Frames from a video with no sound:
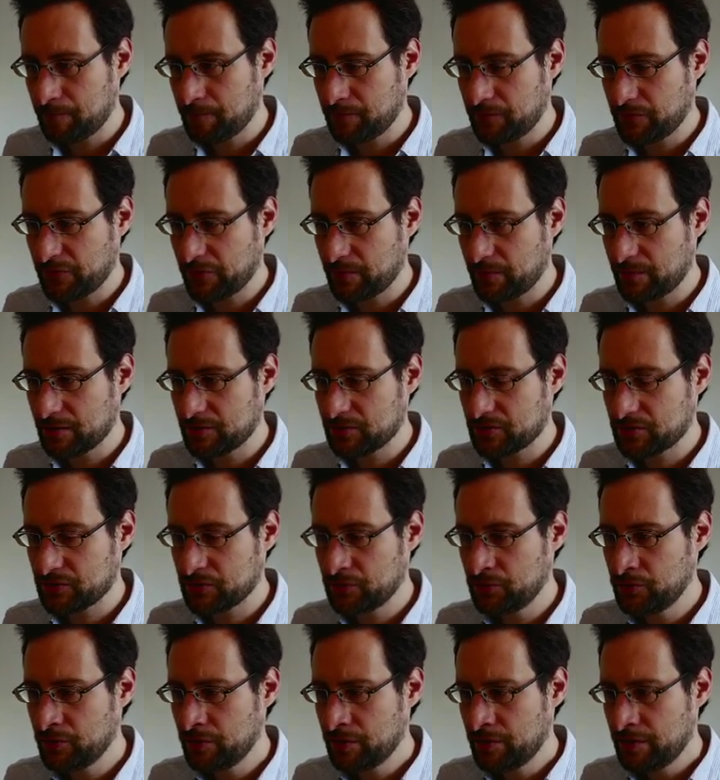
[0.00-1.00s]
So much
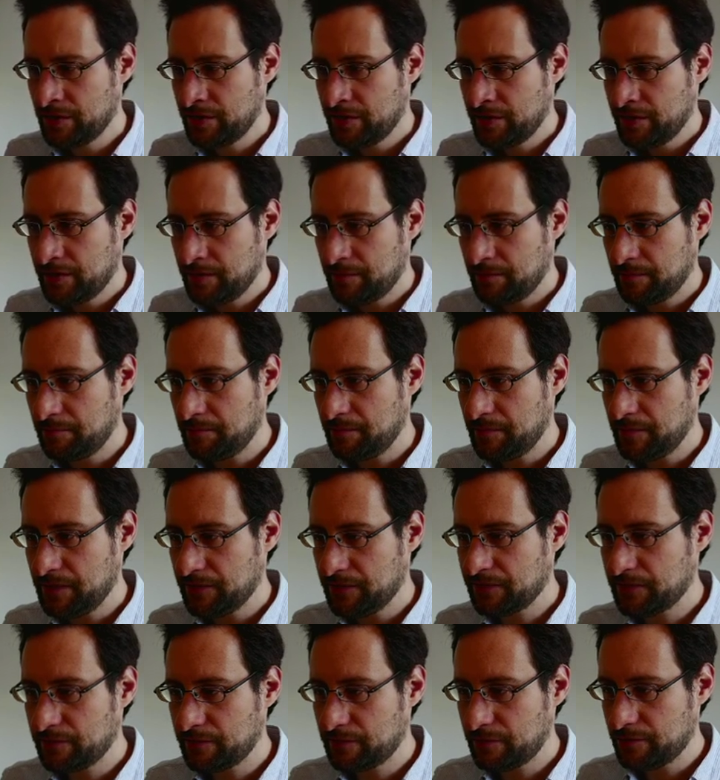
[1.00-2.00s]
to
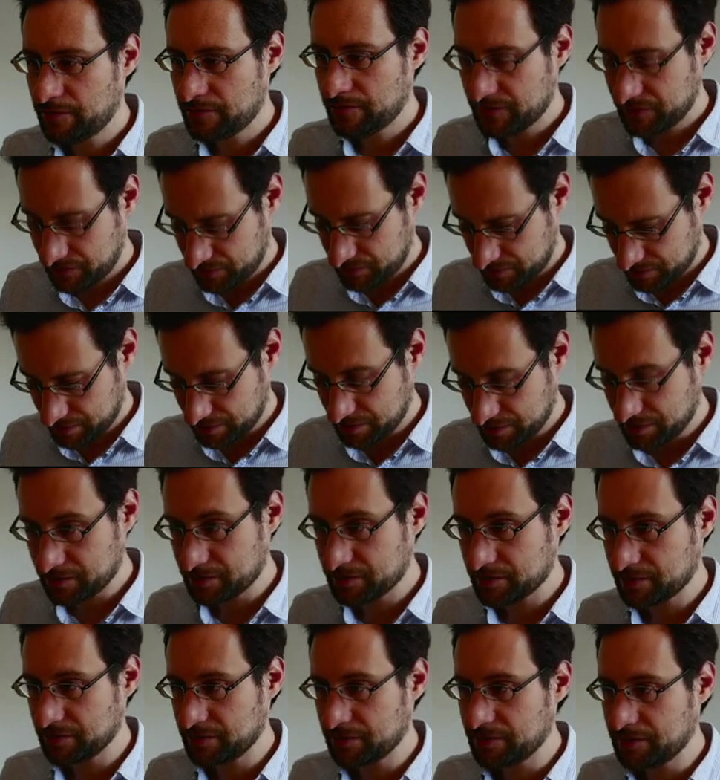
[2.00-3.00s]
Mason version.
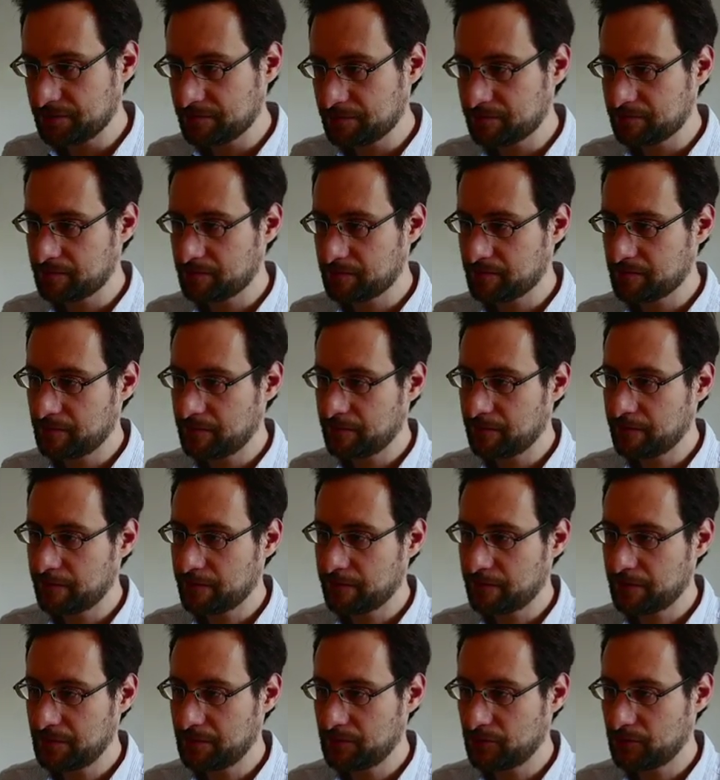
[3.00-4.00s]
Yeah,
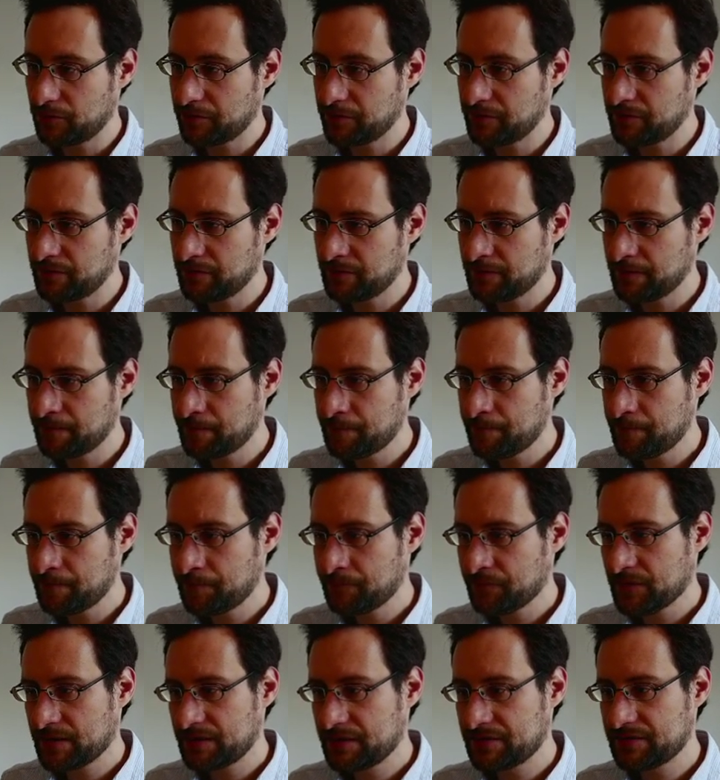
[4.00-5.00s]
fun modern
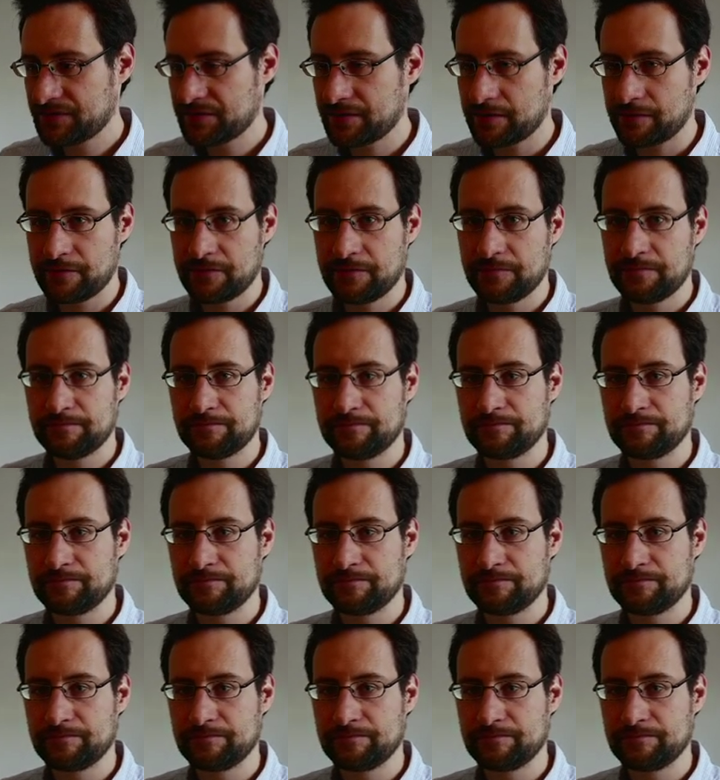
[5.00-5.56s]
stuff.